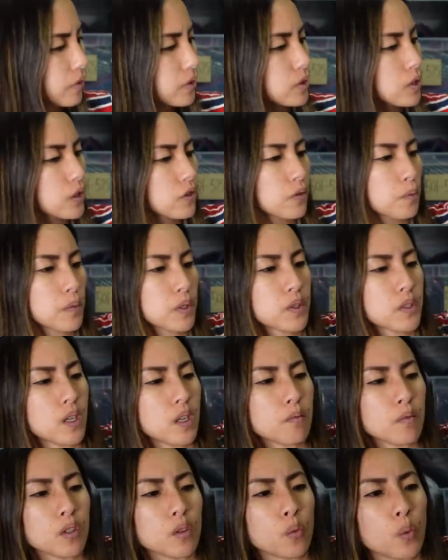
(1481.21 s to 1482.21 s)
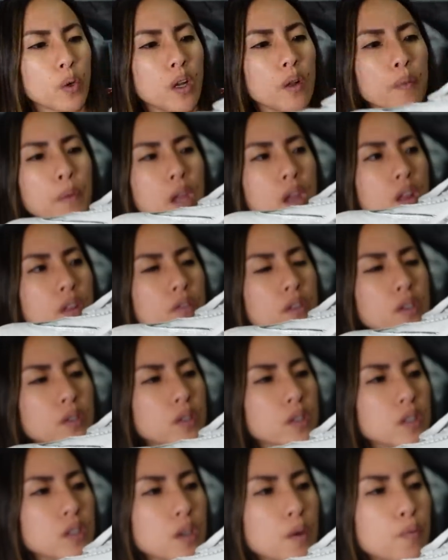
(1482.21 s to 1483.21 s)
this is from the same Goodwill. This
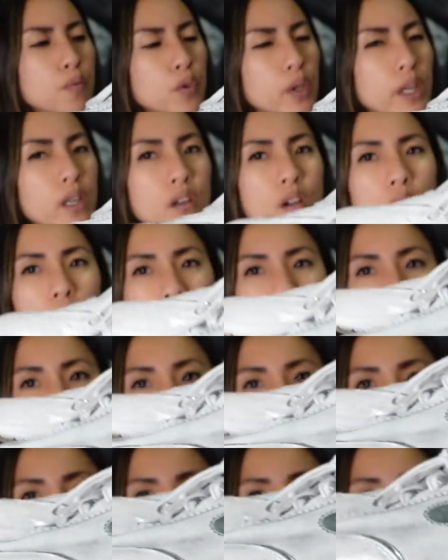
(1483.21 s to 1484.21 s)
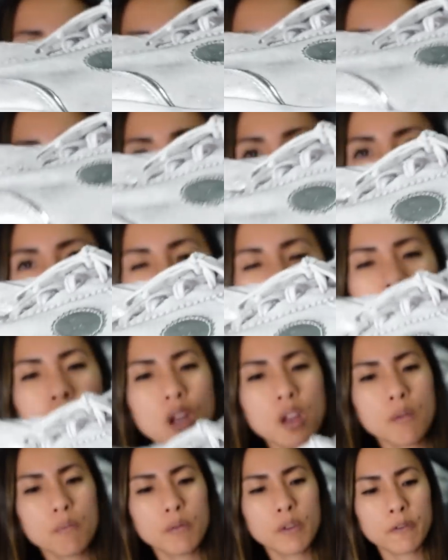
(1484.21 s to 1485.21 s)
is a brand called Mephisto.
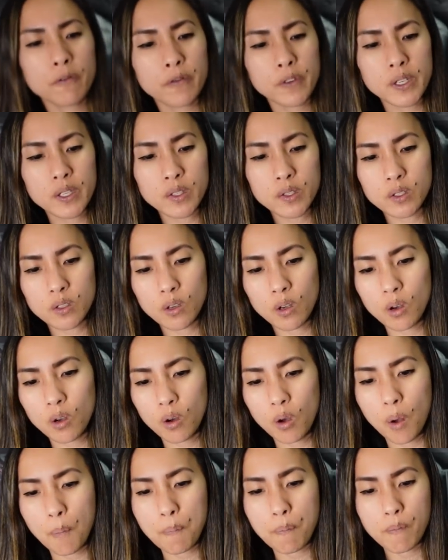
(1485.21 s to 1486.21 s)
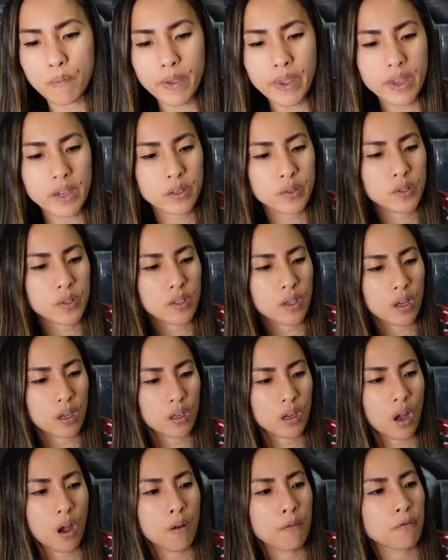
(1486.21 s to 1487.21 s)
Mephisto makes
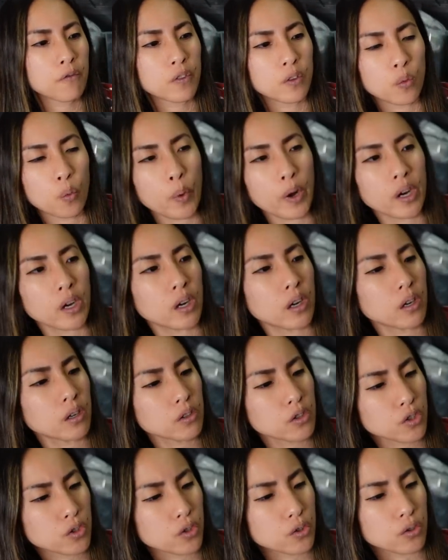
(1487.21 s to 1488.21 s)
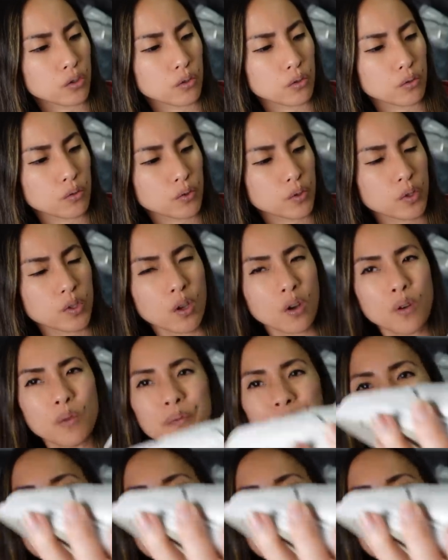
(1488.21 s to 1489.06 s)
comfort wear shoes. So